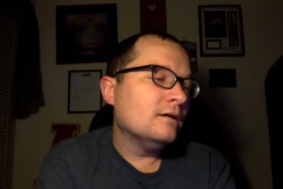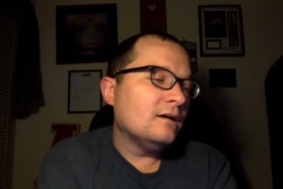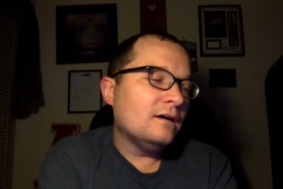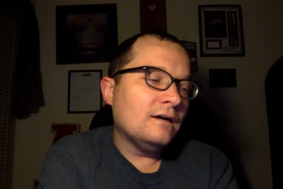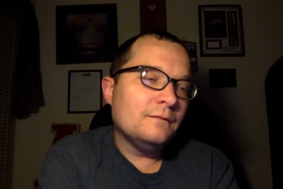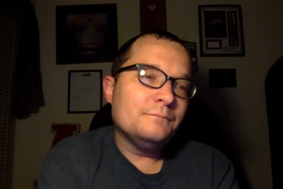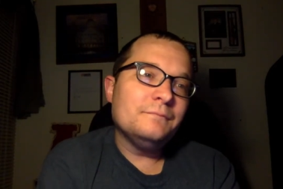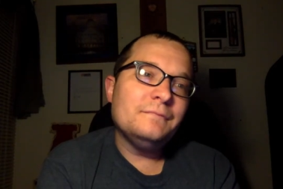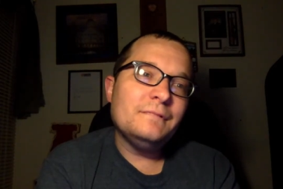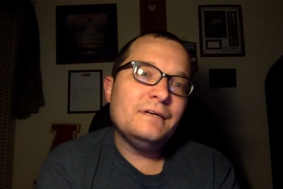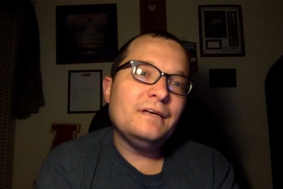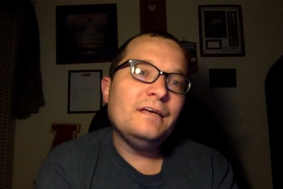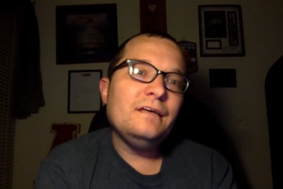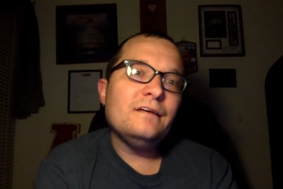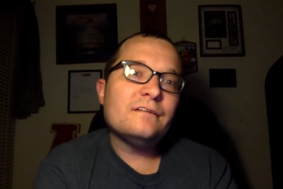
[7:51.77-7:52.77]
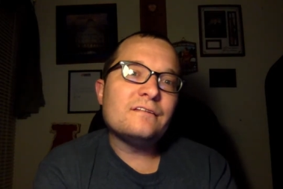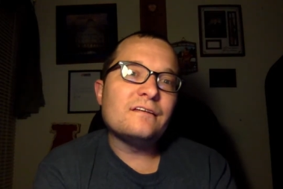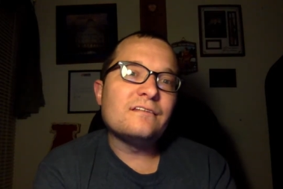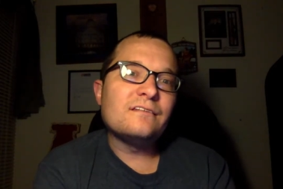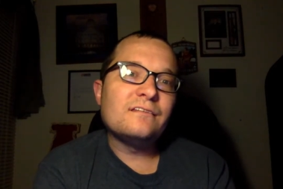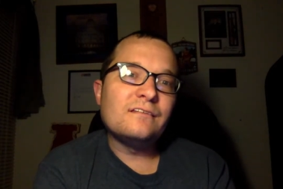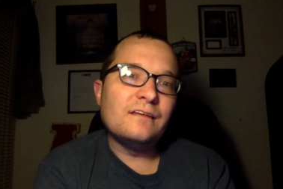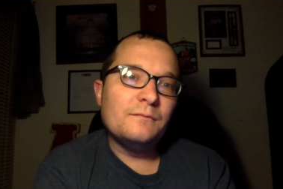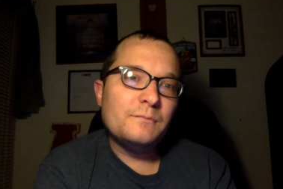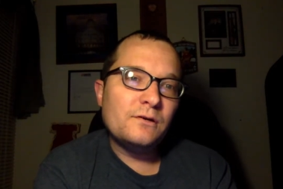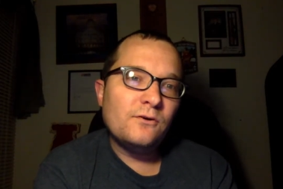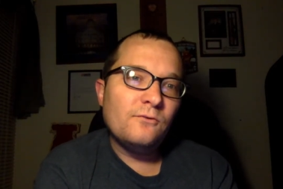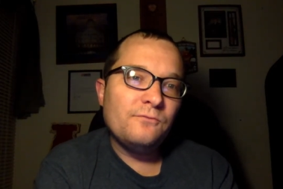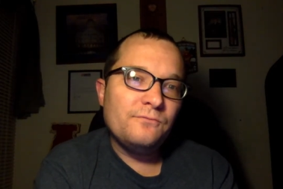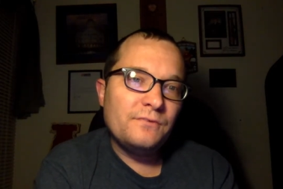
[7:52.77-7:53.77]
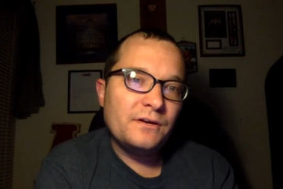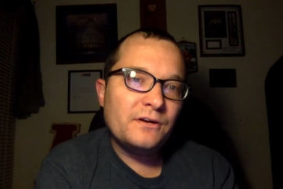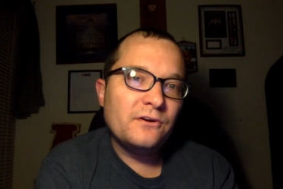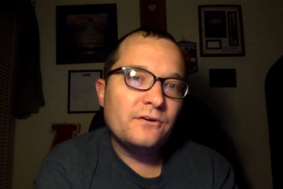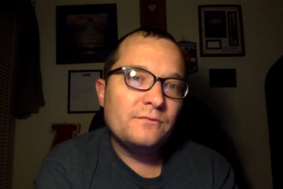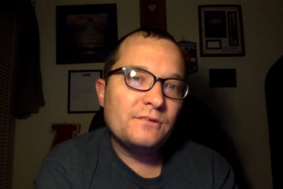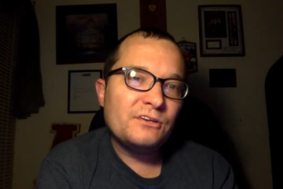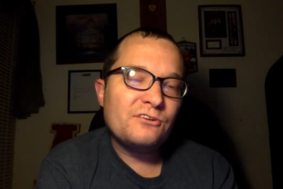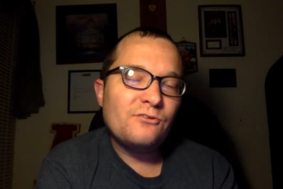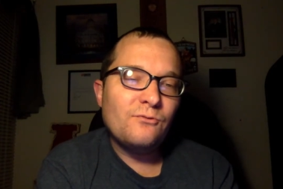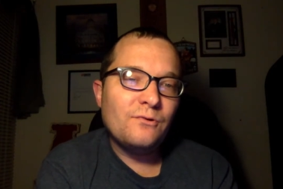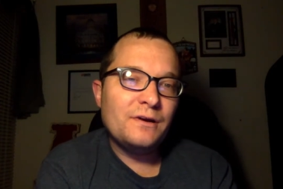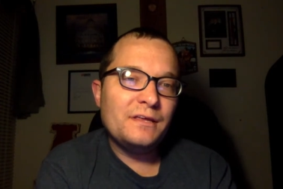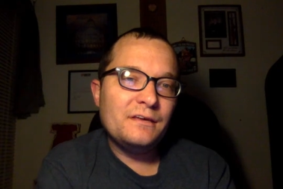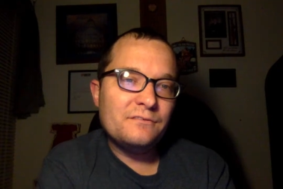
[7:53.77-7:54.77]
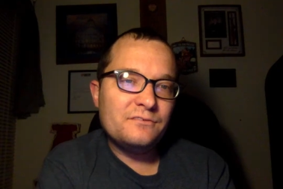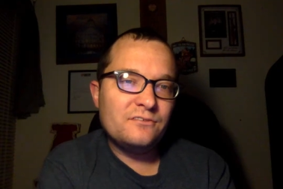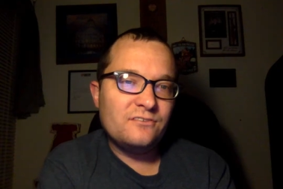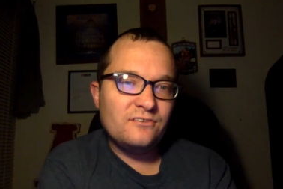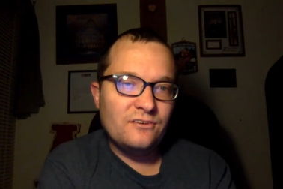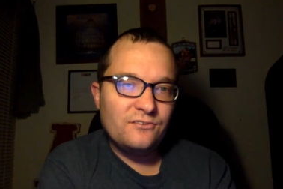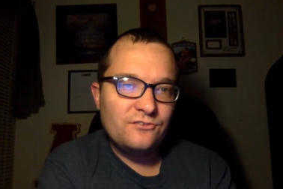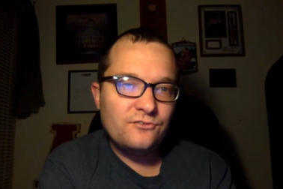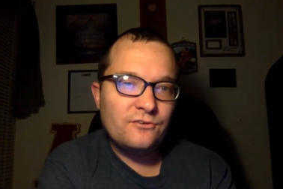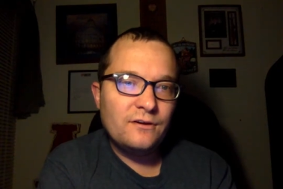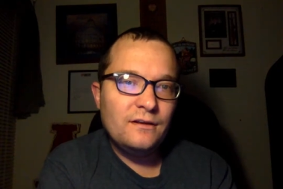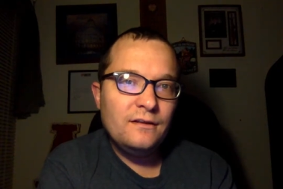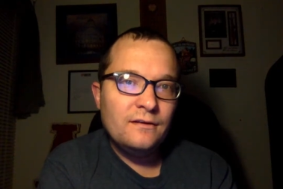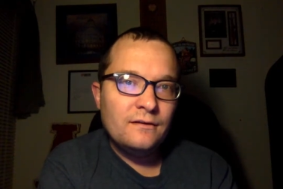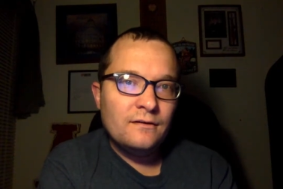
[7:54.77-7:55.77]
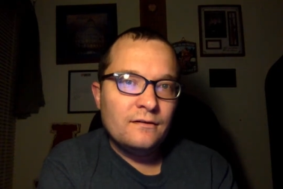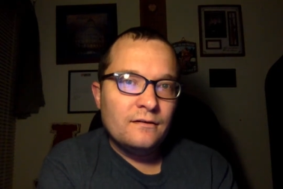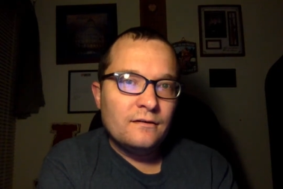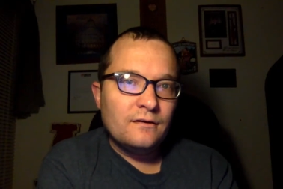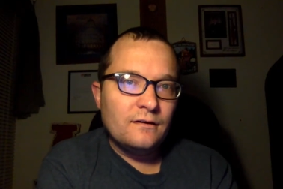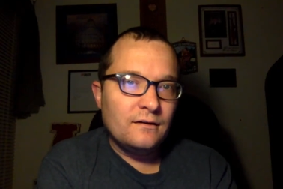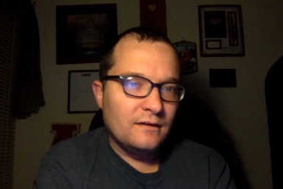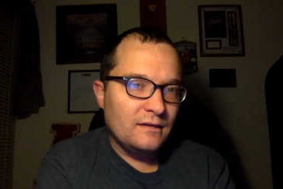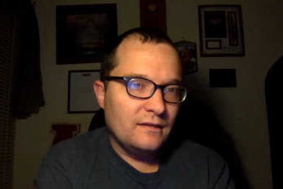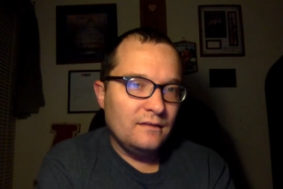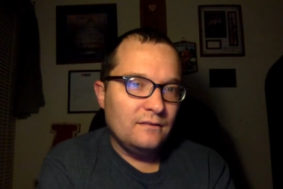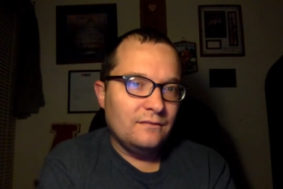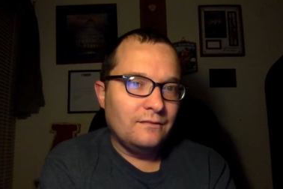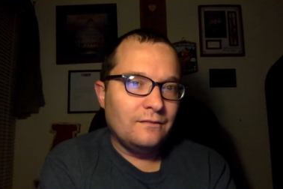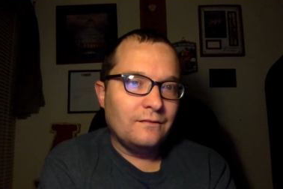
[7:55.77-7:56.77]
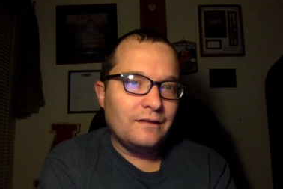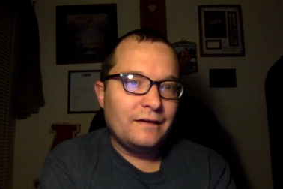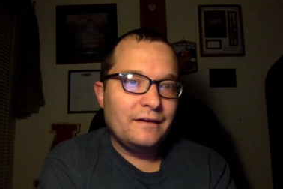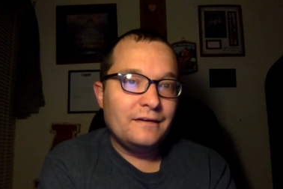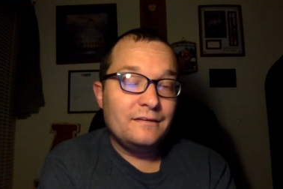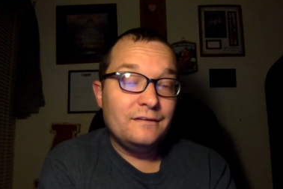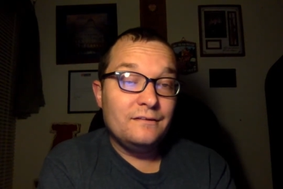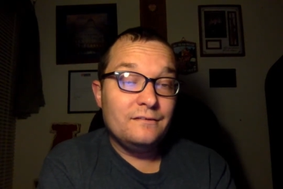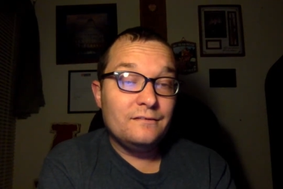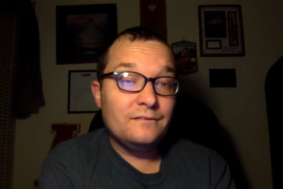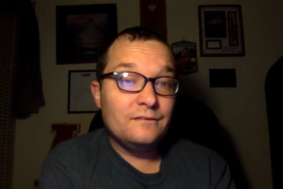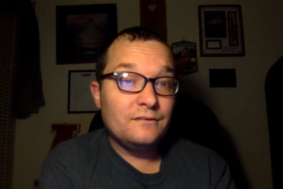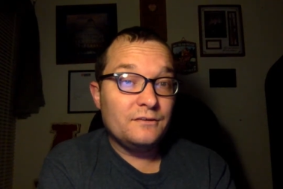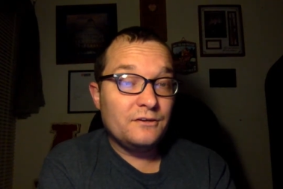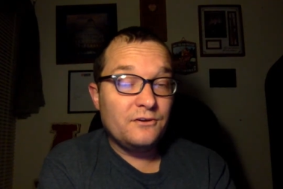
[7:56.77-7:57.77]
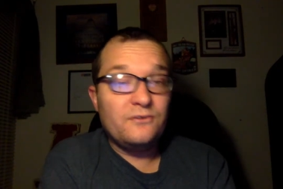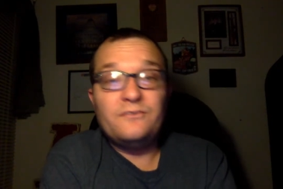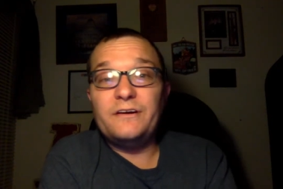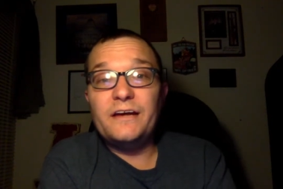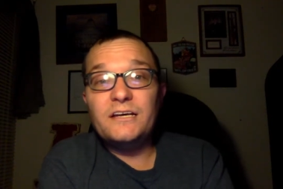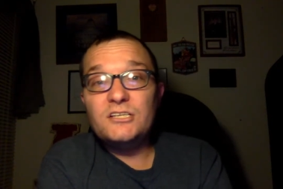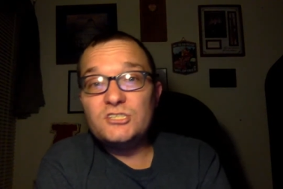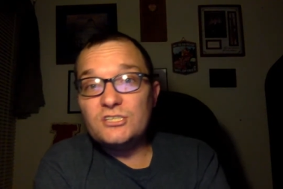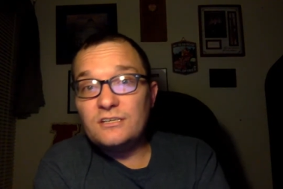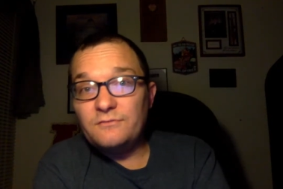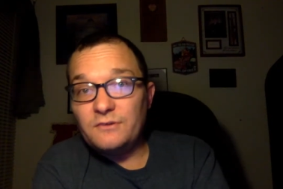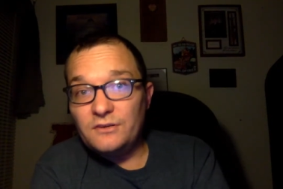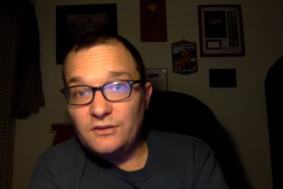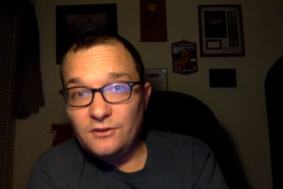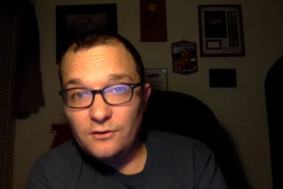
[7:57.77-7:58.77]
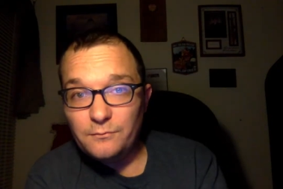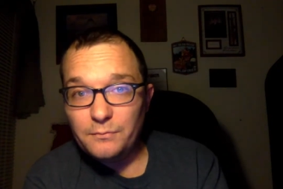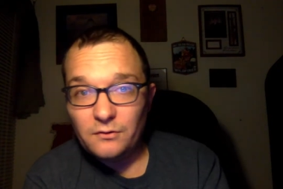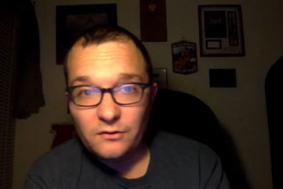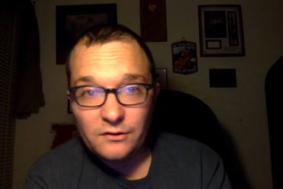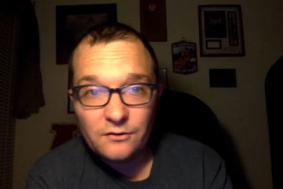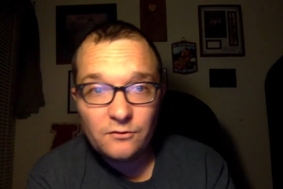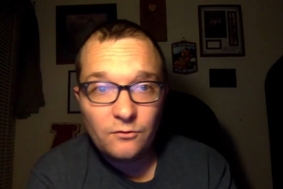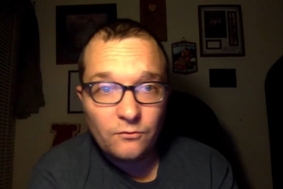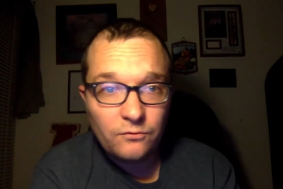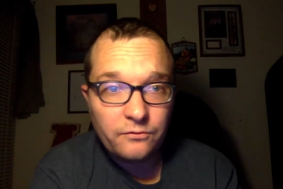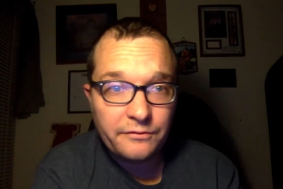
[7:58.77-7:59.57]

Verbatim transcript: Uh, he is a seminal figure in the 20th century. Uh, he led to the creation of a new political